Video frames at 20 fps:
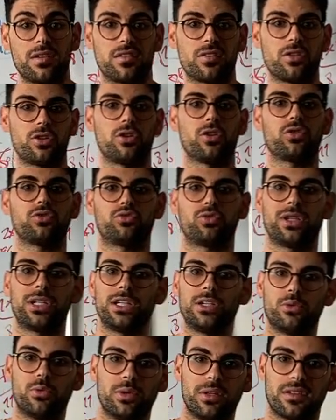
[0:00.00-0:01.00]
or you're
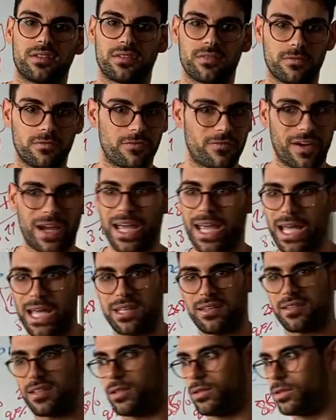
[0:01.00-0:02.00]
training with
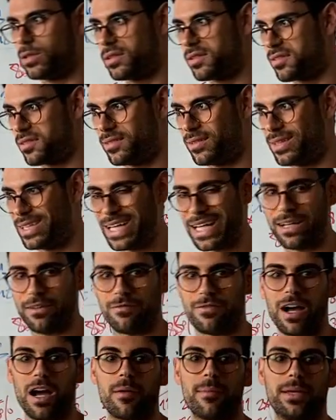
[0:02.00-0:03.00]
friends and the
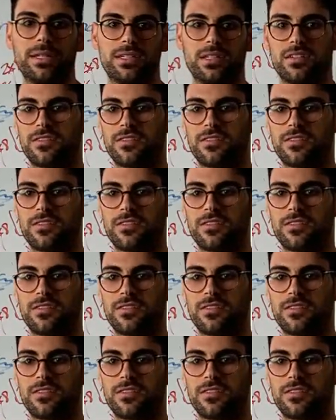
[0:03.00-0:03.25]
environment is